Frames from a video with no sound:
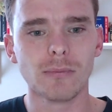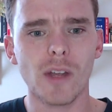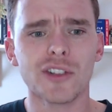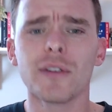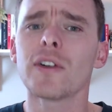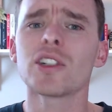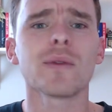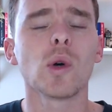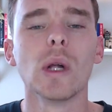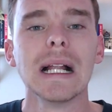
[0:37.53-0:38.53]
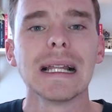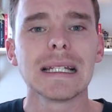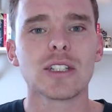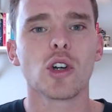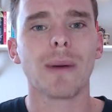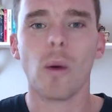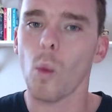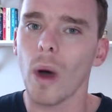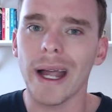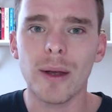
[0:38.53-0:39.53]
So first of all, let's talk about
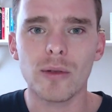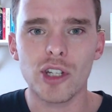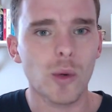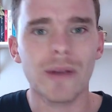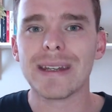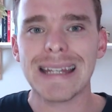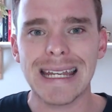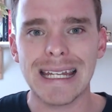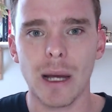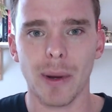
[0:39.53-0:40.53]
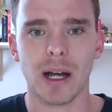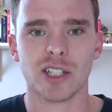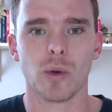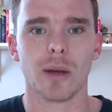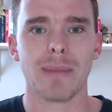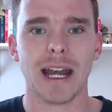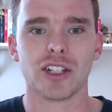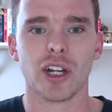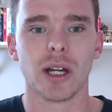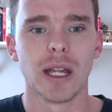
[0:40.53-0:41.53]
why do you even need a password manager?